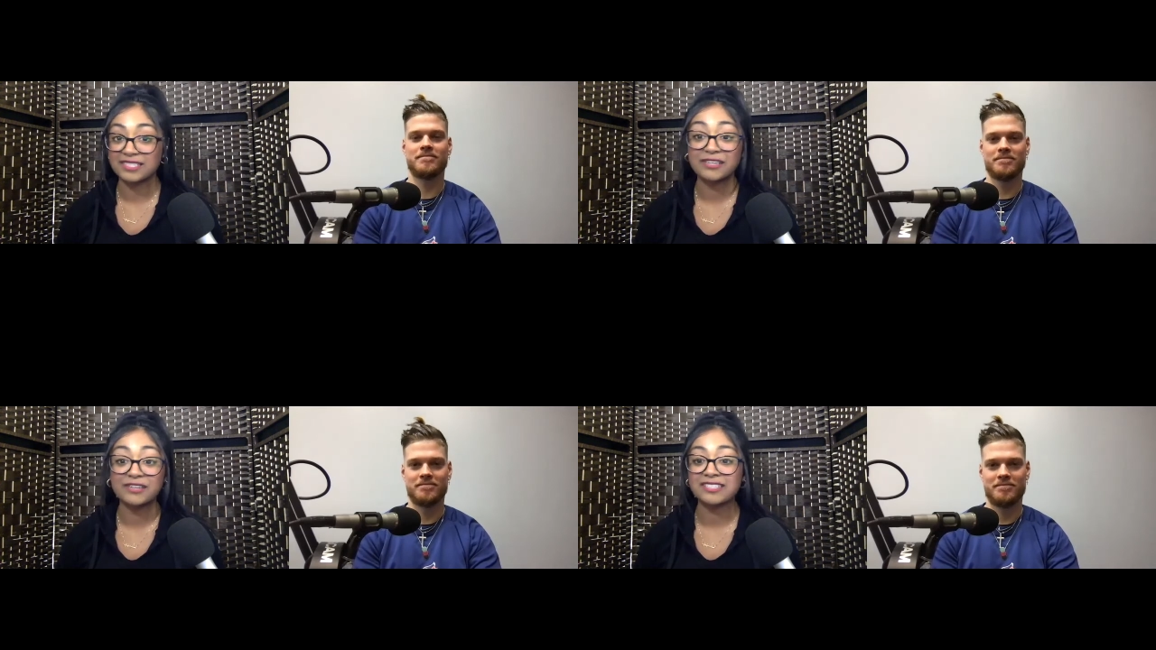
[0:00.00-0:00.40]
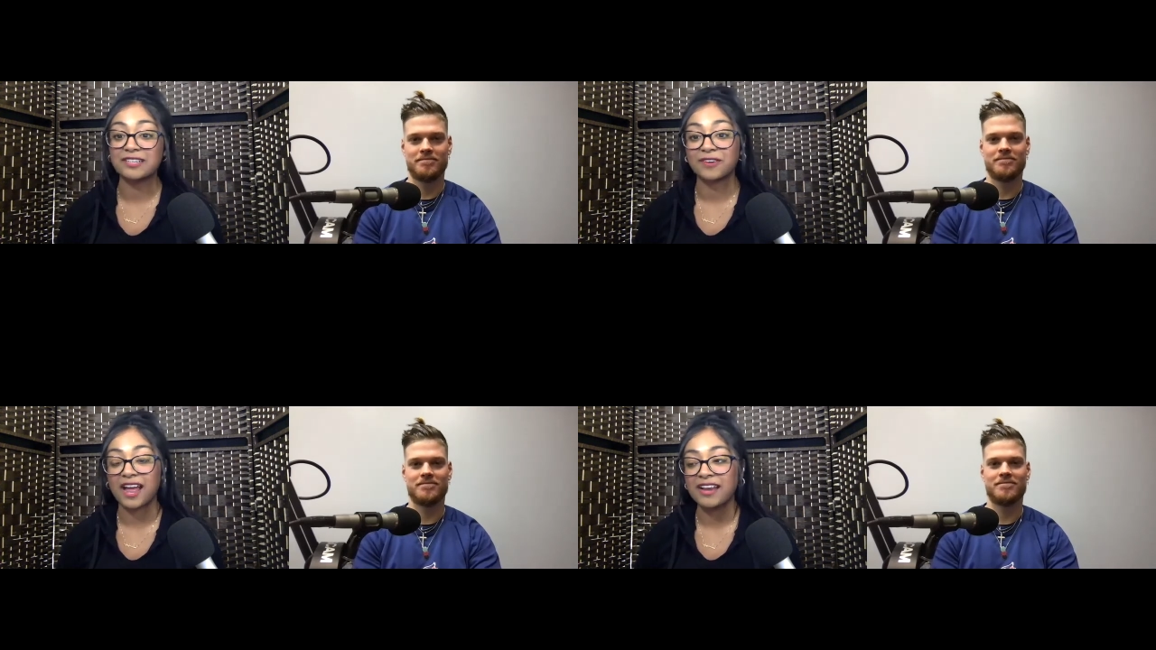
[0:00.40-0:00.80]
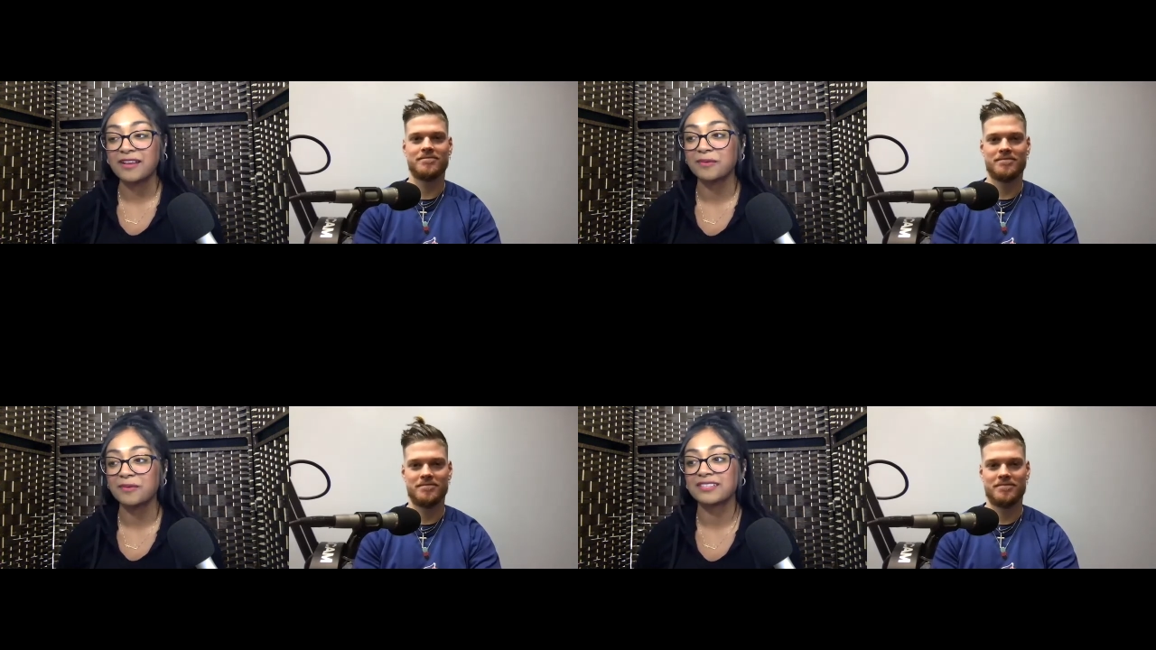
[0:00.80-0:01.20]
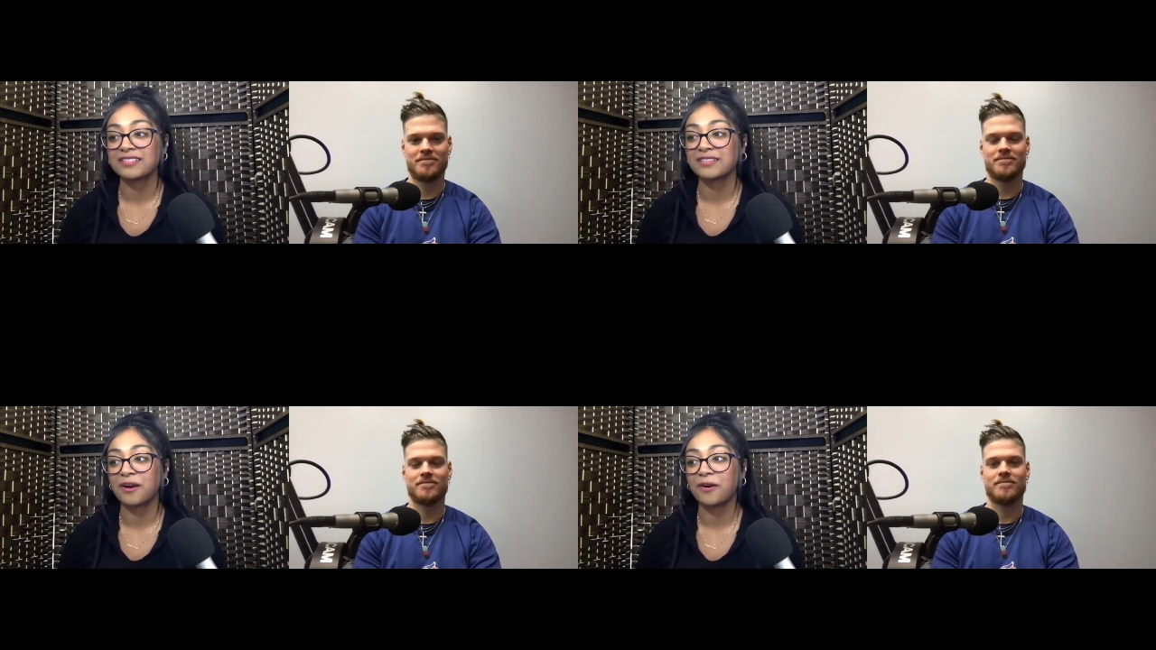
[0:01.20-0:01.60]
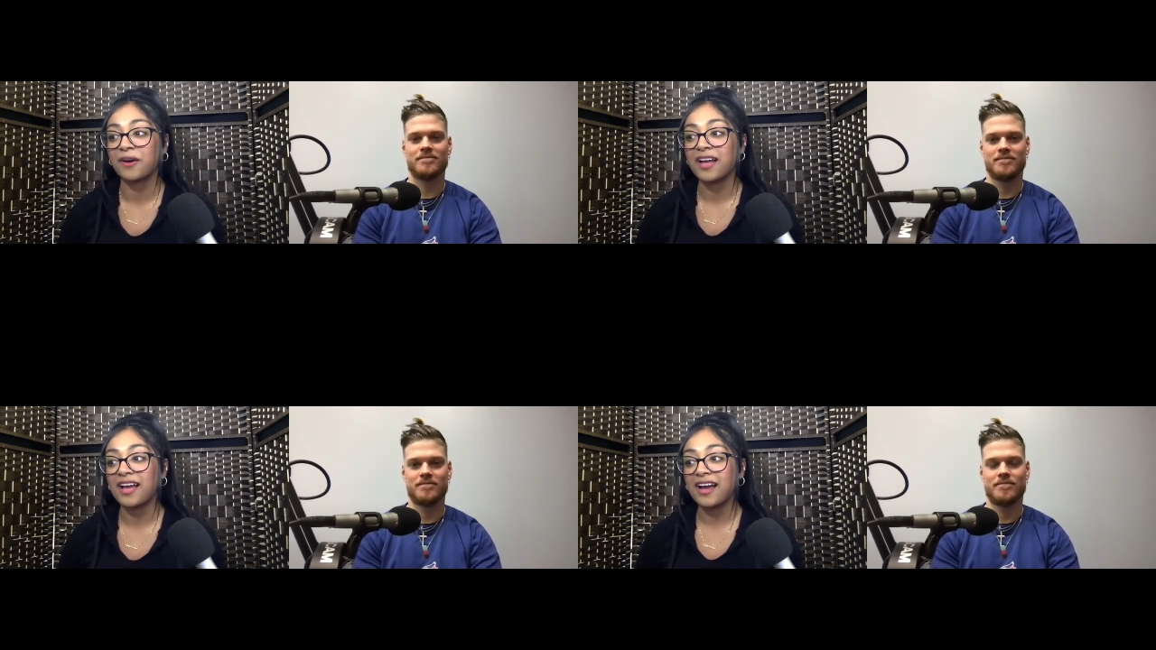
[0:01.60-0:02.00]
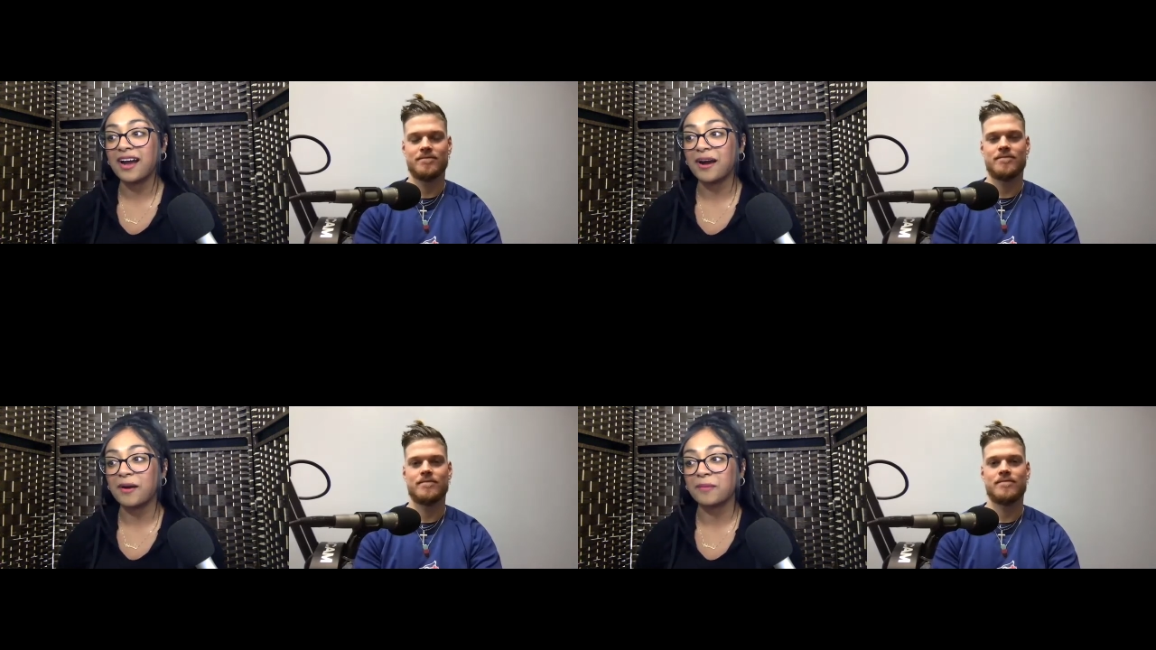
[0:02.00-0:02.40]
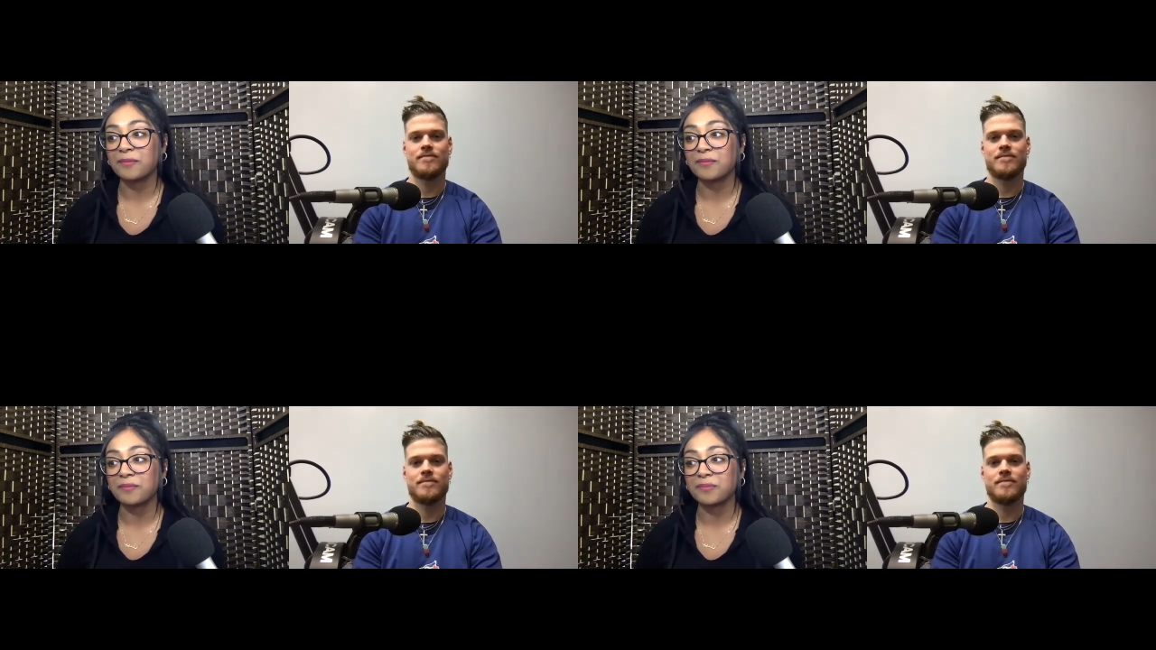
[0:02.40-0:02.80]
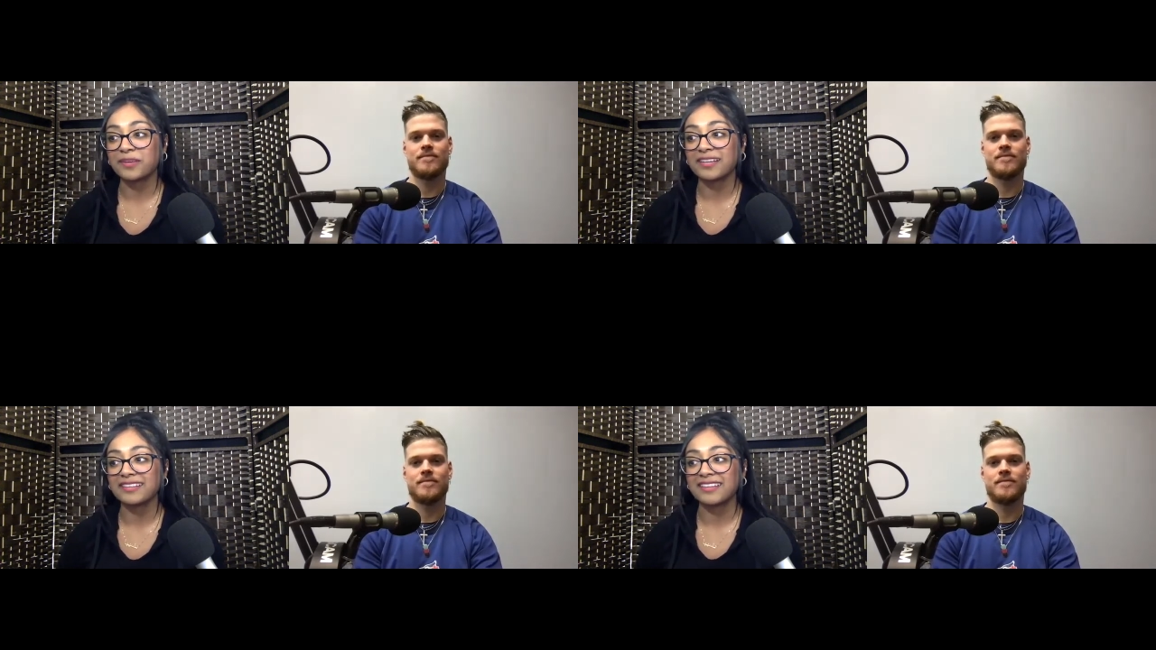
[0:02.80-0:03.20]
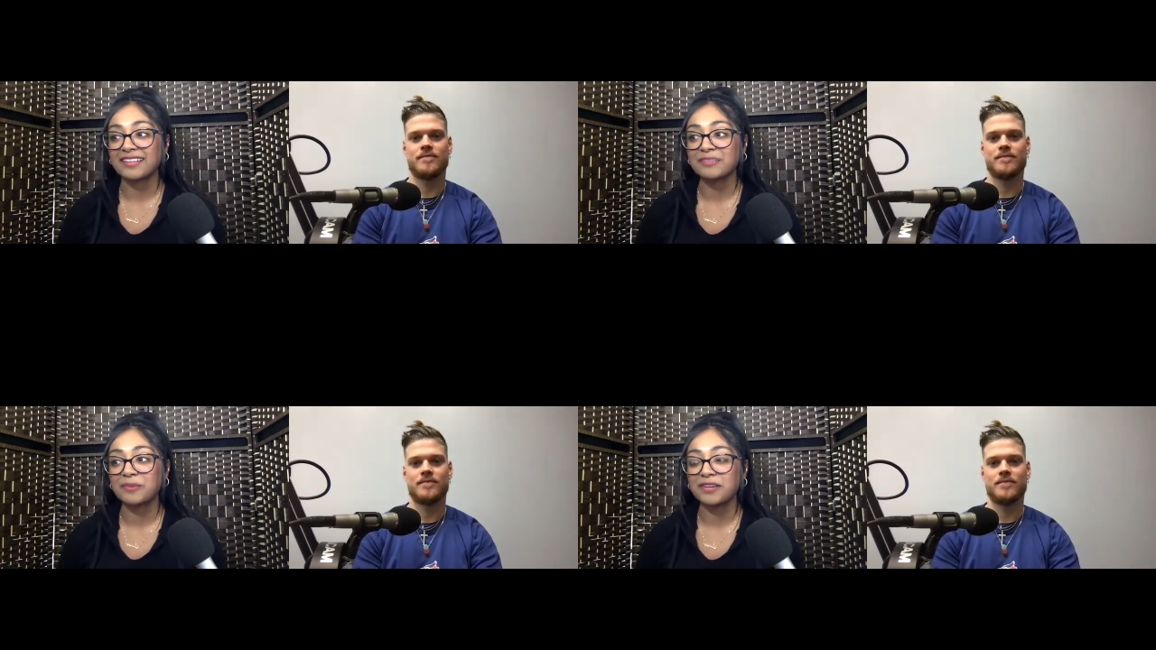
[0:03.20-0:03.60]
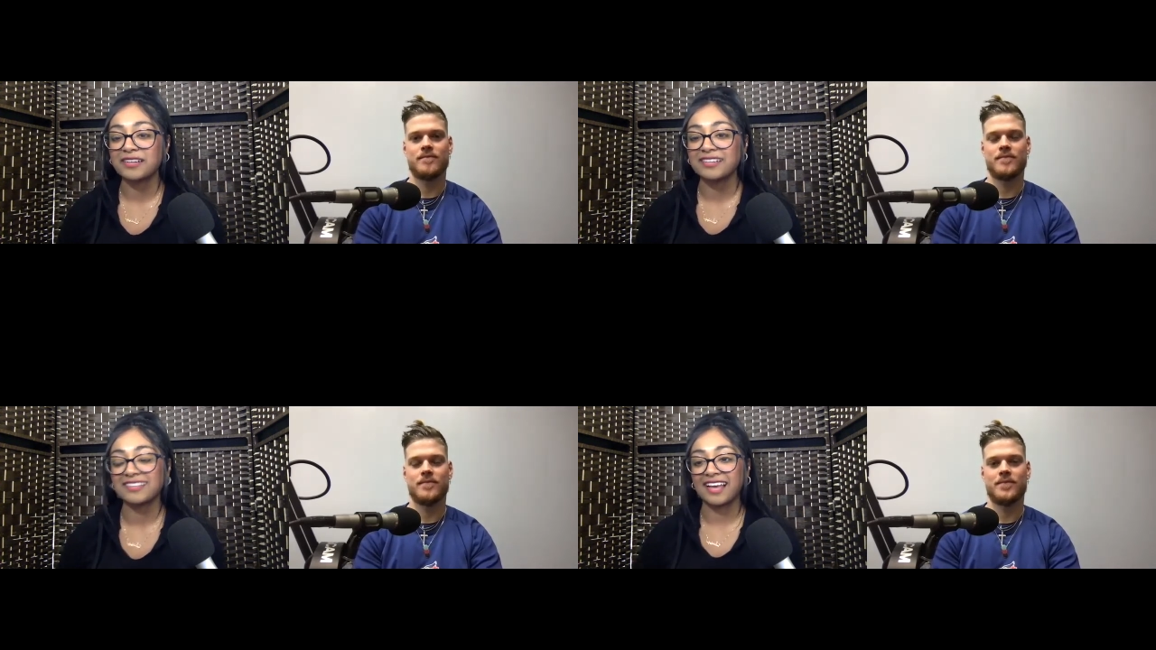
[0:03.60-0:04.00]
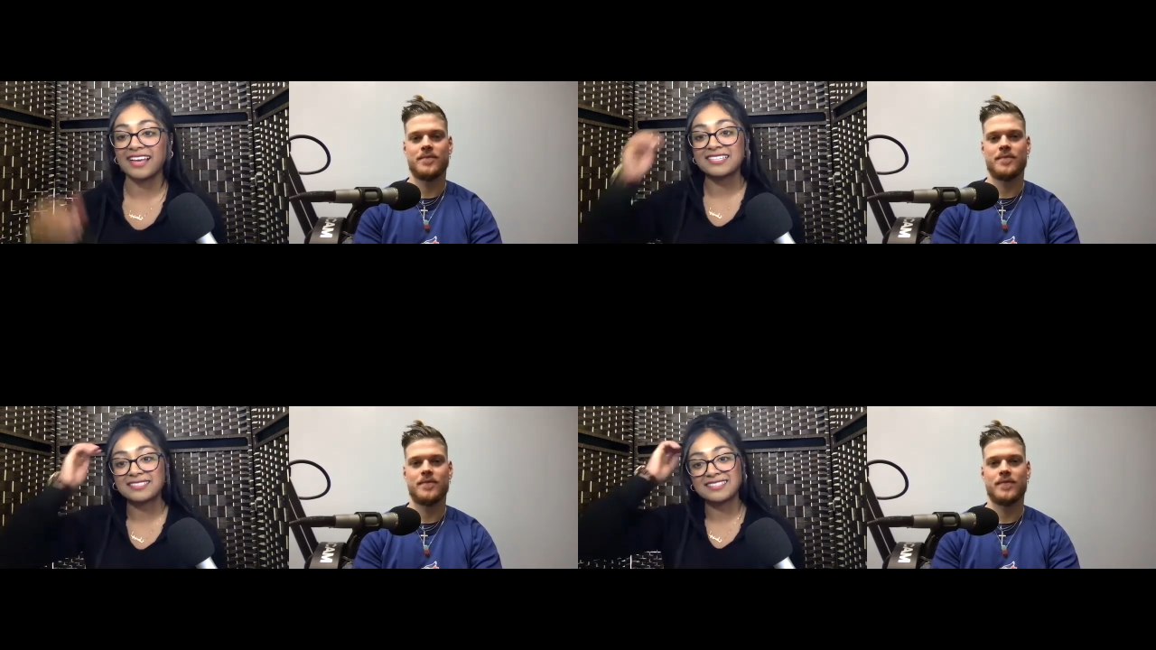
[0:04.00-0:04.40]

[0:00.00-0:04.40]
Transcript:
Speaker 1: seriously for anyone so um but that's where i guess